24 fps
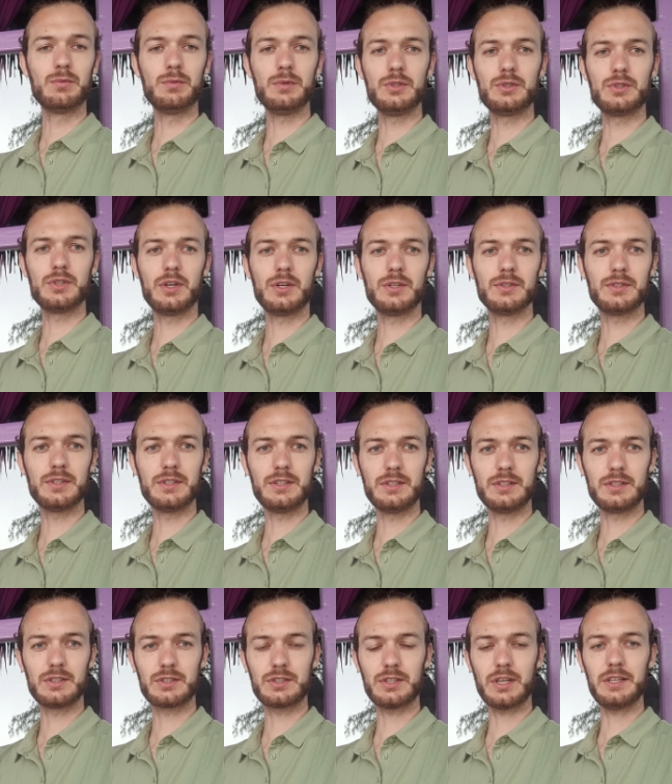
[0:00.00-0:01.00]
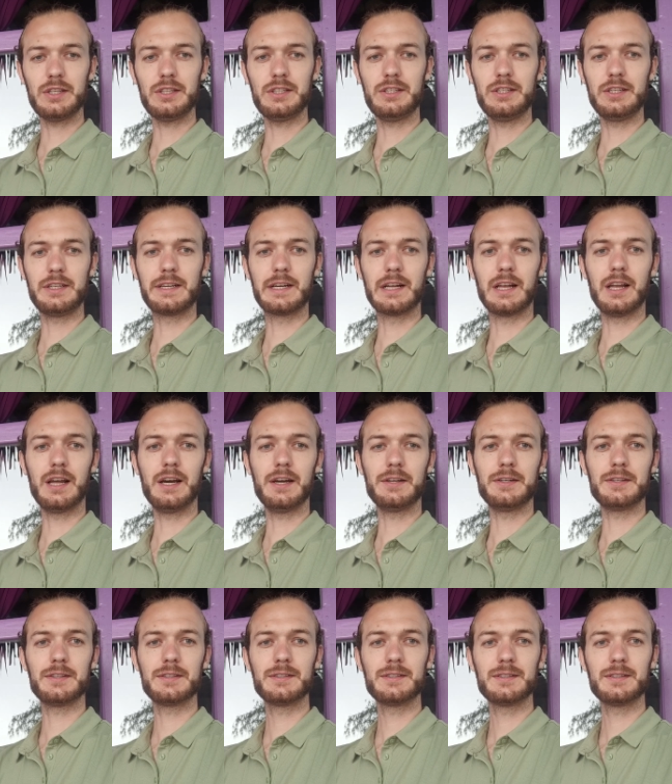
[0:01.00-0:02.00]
result in steady decline.